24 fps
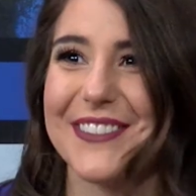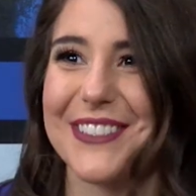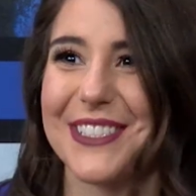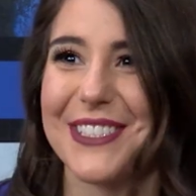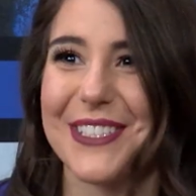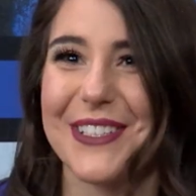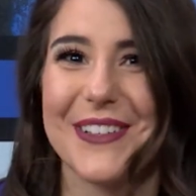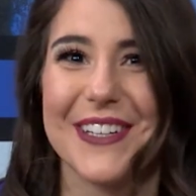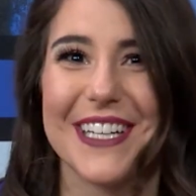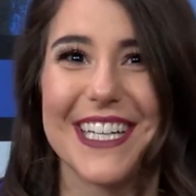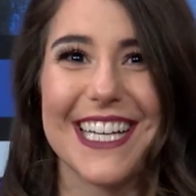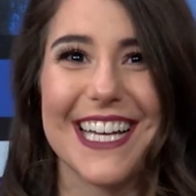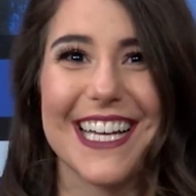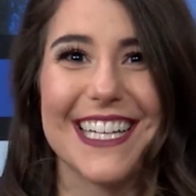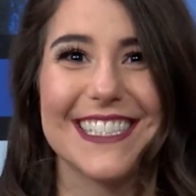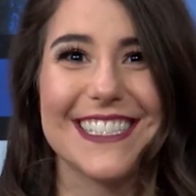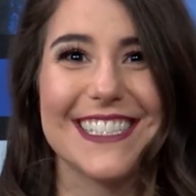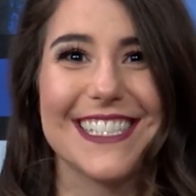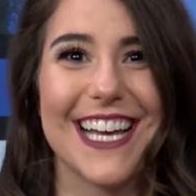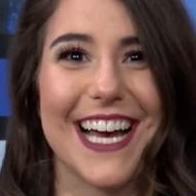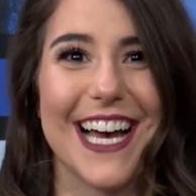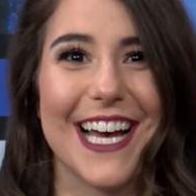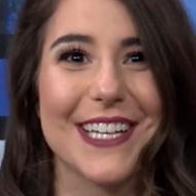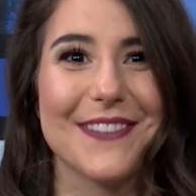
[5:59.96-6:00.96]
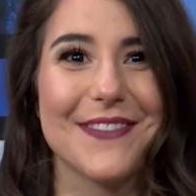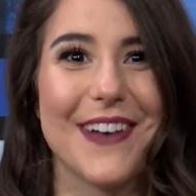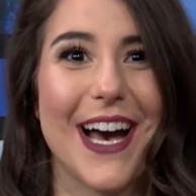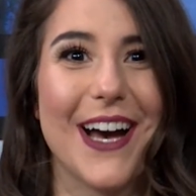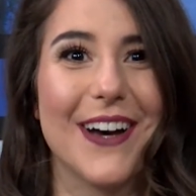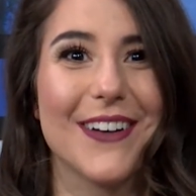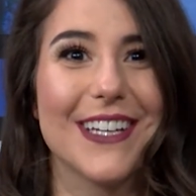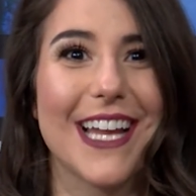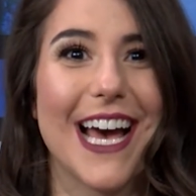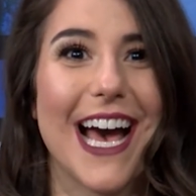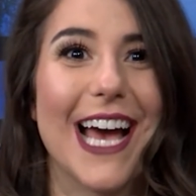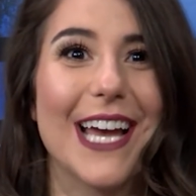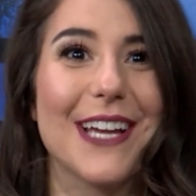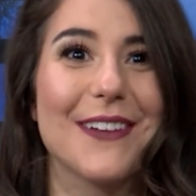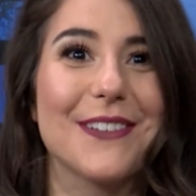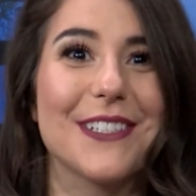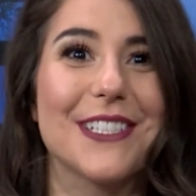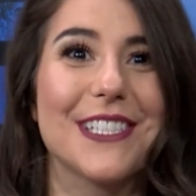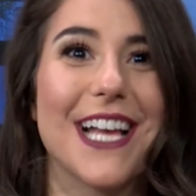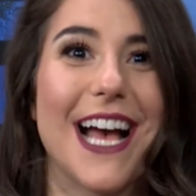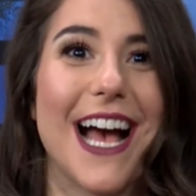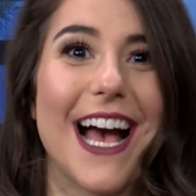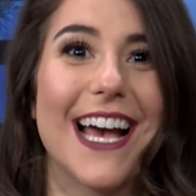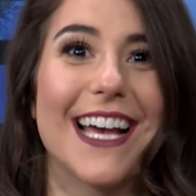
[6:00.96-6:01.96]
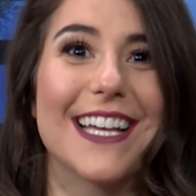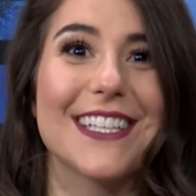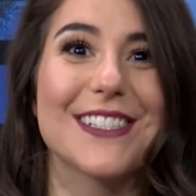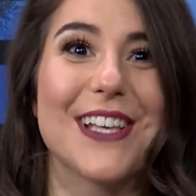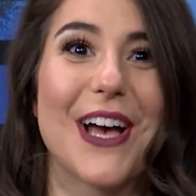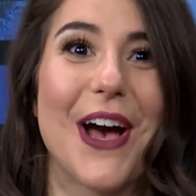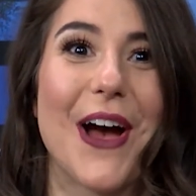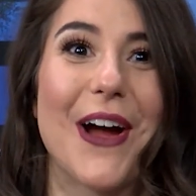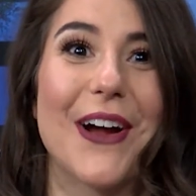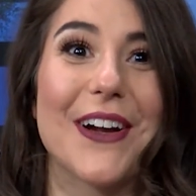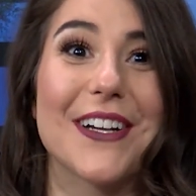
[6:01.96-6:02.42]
a quick time out, Irish eyes are